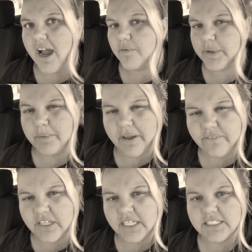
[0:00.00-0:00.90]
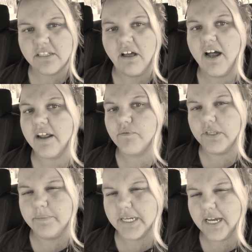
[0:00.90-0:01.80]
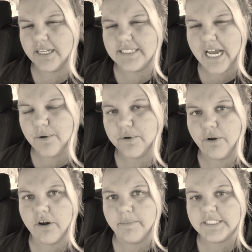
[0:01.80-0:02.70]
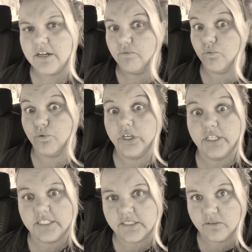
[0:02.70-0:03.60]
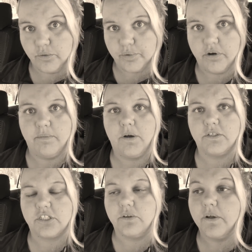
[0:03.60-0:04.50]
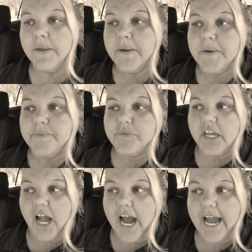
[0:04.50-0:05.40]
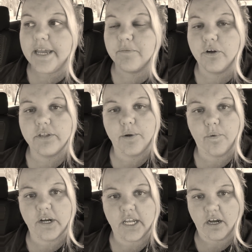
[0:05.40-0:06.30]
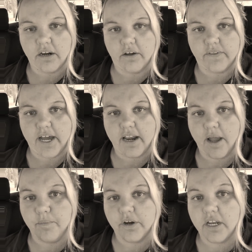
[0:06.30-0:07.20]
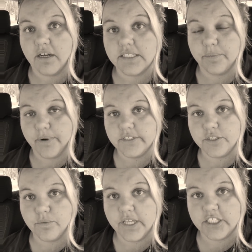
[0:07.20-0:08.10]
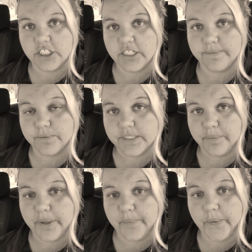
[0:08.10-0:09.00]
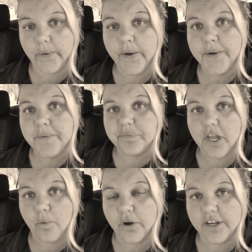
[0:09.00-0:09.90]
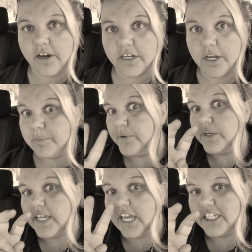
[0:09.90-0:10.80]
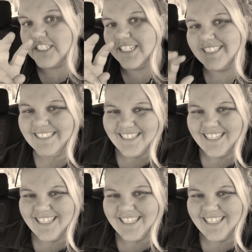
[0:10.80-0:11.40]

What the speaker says: I've been in my feelings a lot. I've really been kind of down and hard on myself, really super emotional. I am currently working on all of that. I'm working on some personal relationships with some people, working on communication.